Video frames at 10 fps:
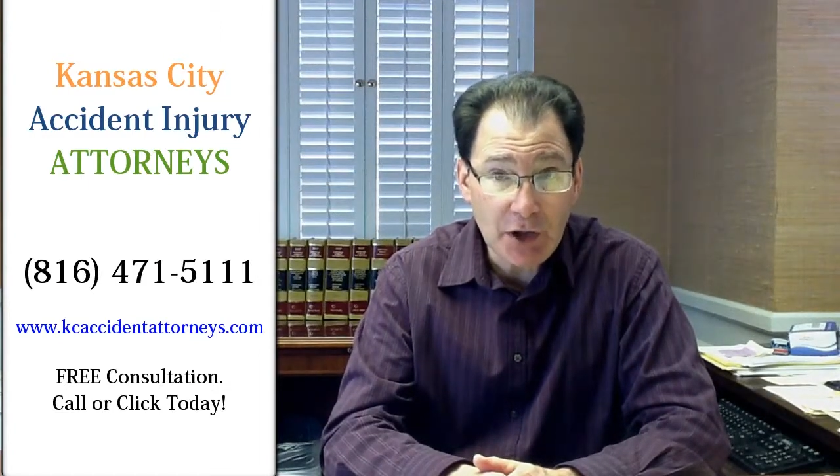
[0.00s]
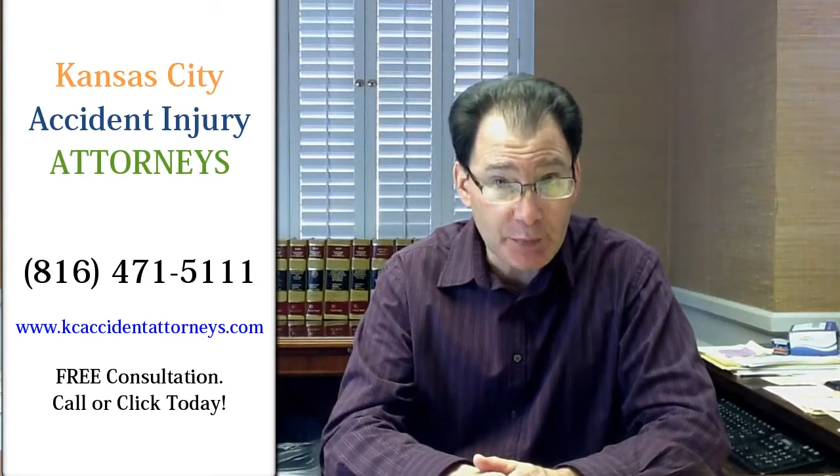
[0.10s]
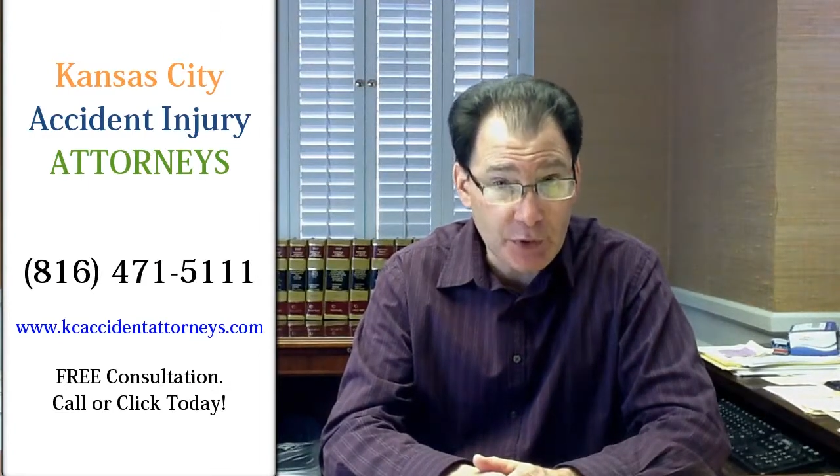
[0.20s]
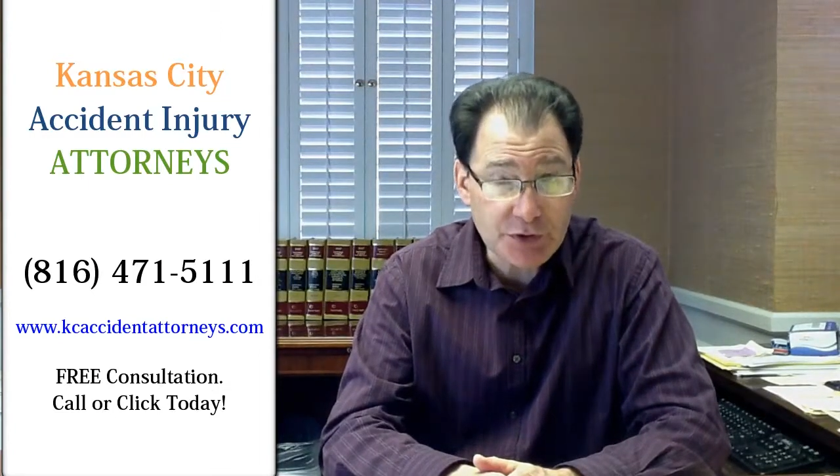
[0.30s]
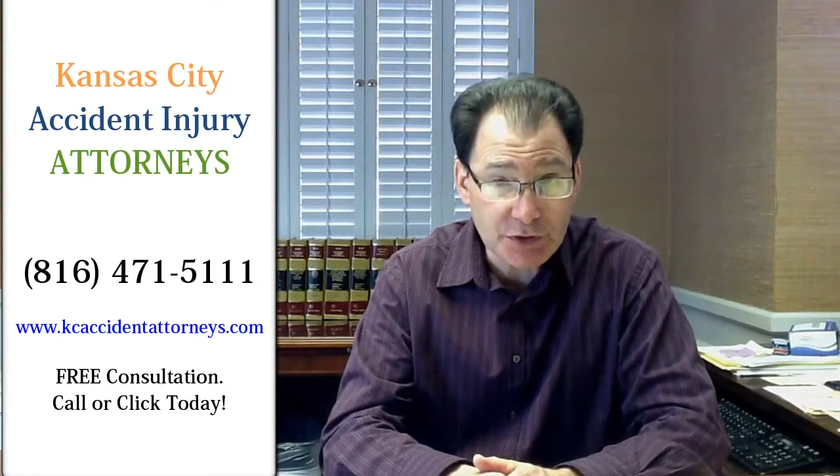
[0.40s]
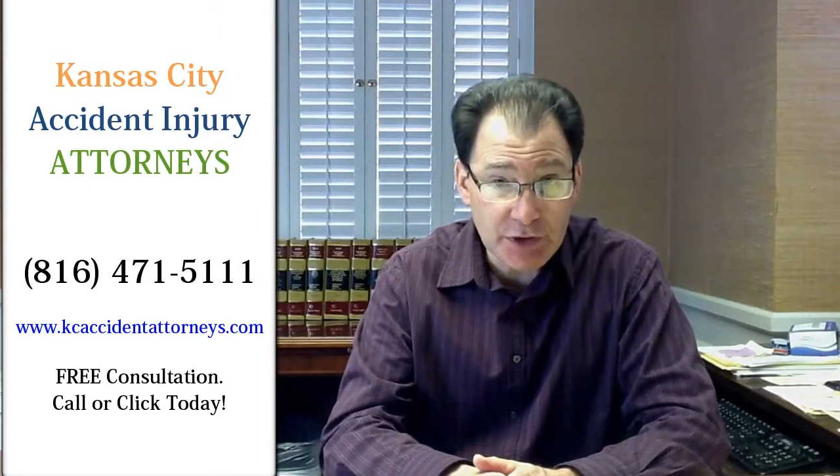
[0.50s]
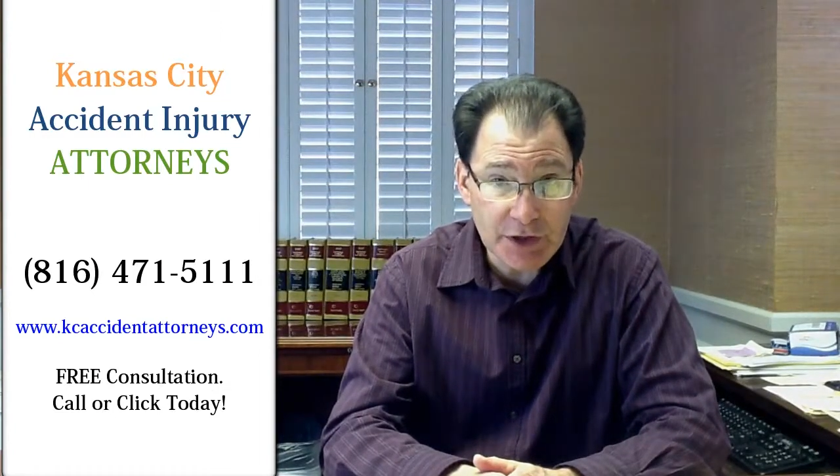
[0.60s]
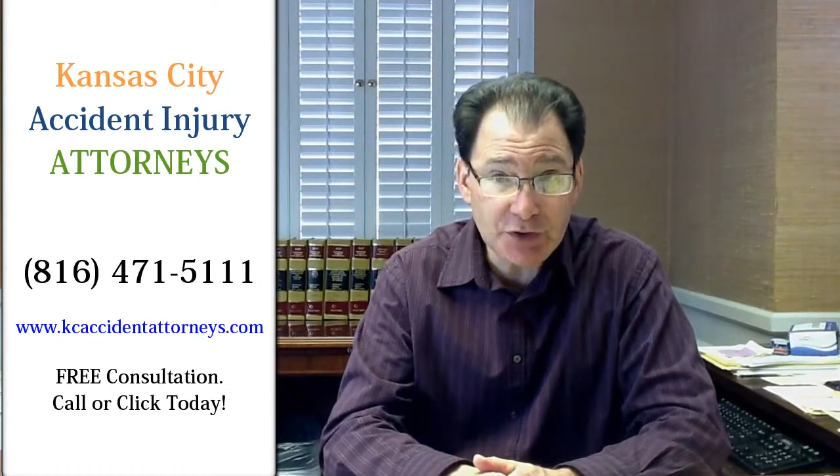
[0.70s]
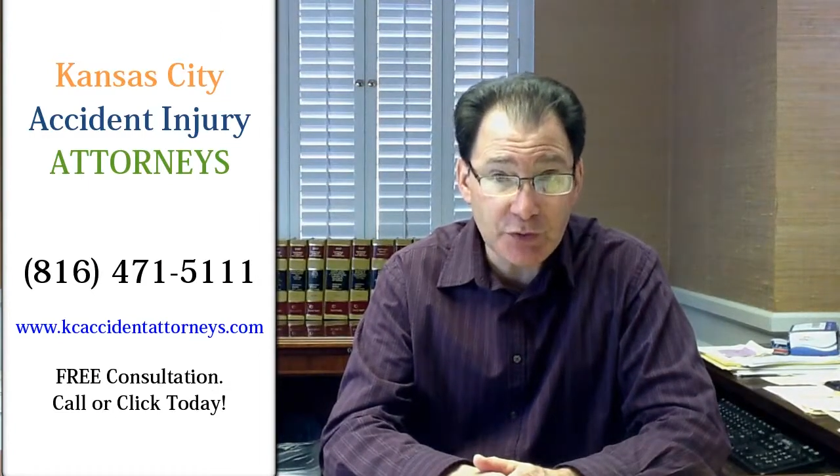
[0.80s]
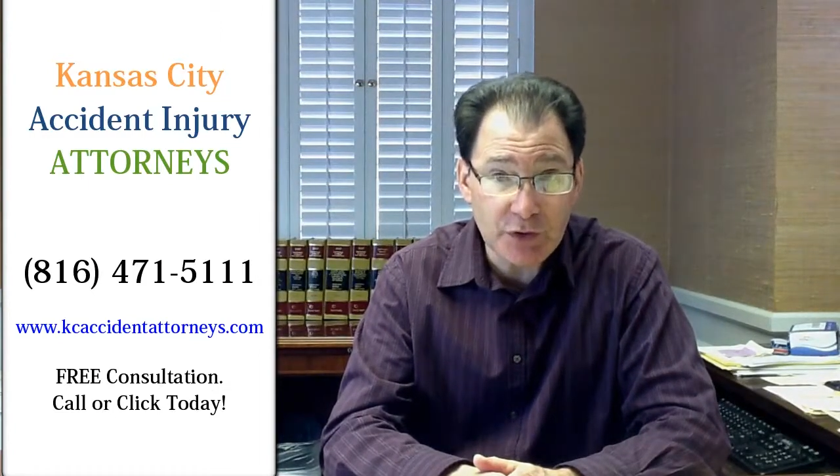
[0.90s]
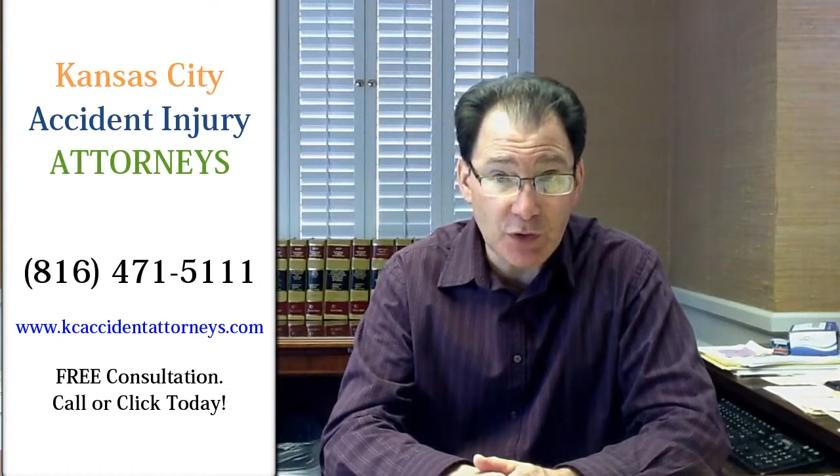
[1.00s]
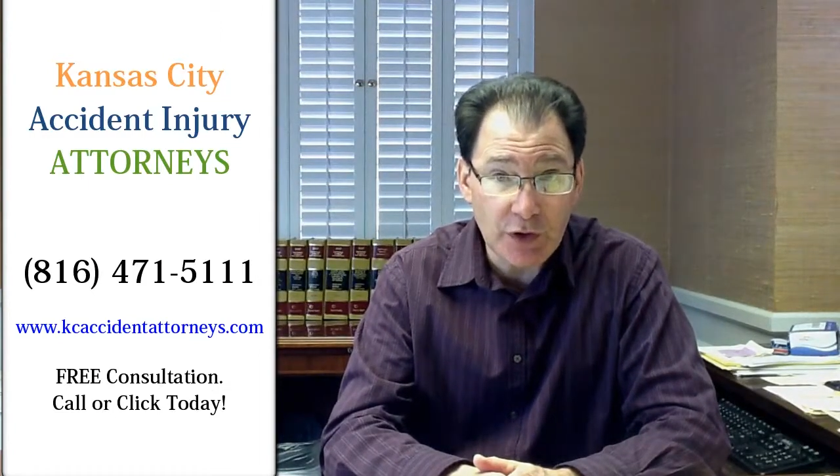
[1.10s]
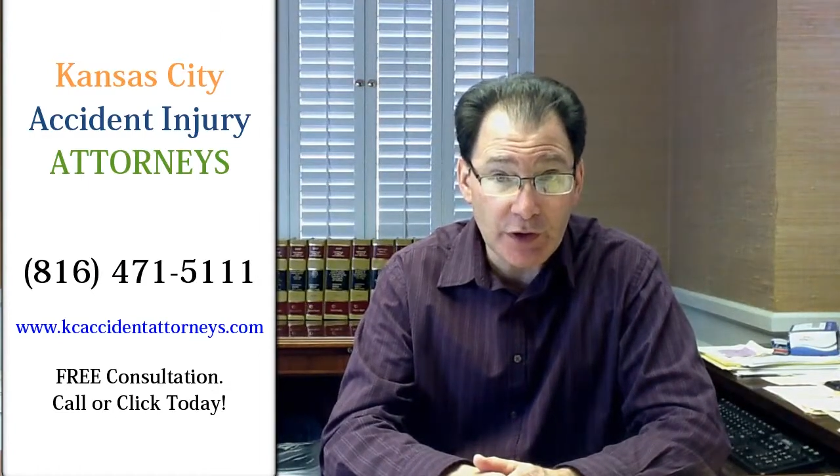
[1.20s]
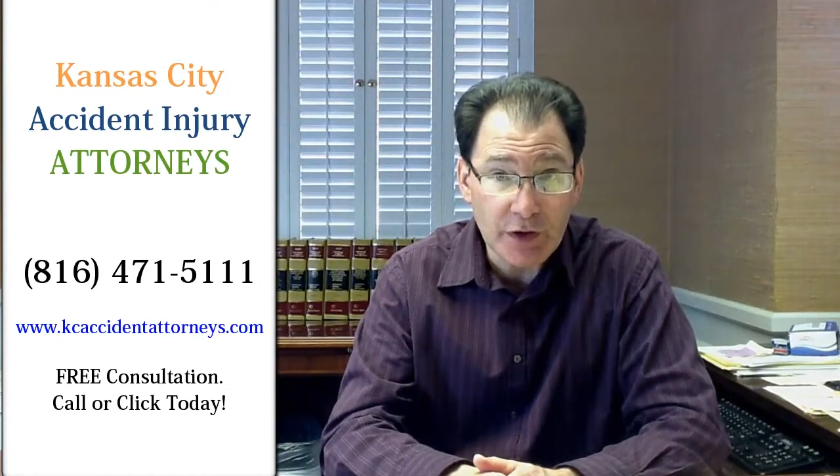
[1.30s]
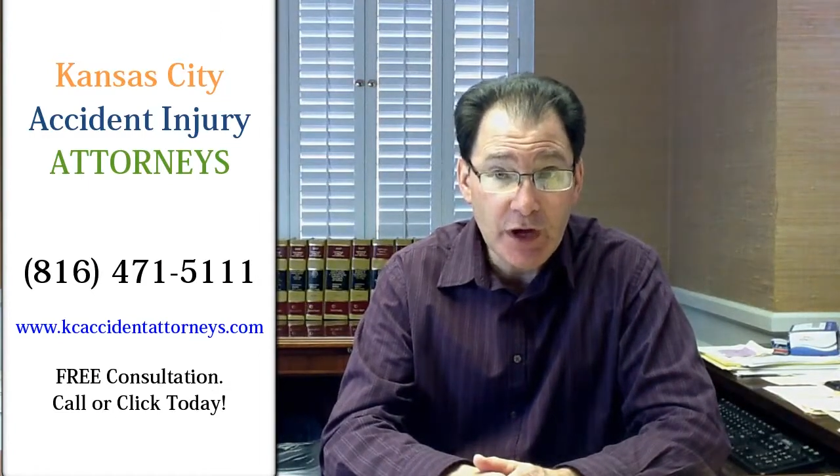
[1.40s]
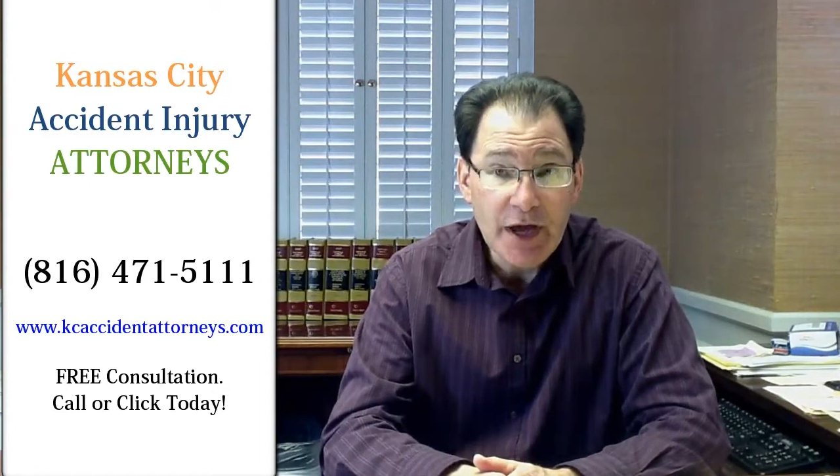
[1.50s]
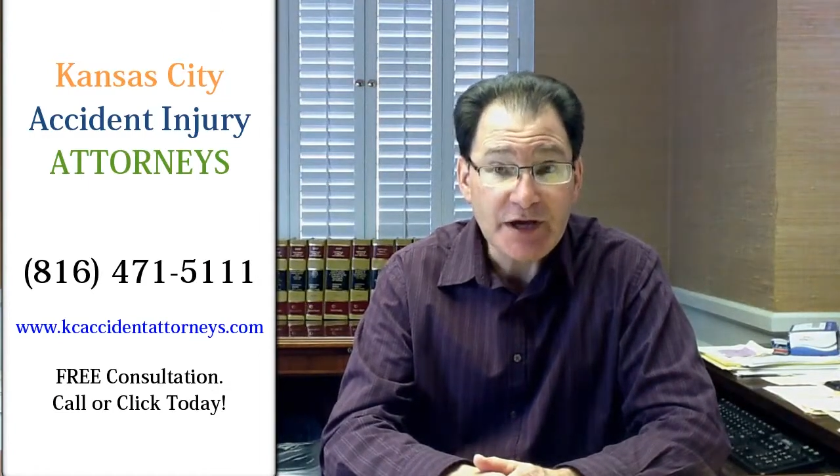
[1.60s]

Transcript: a personal injury lawyer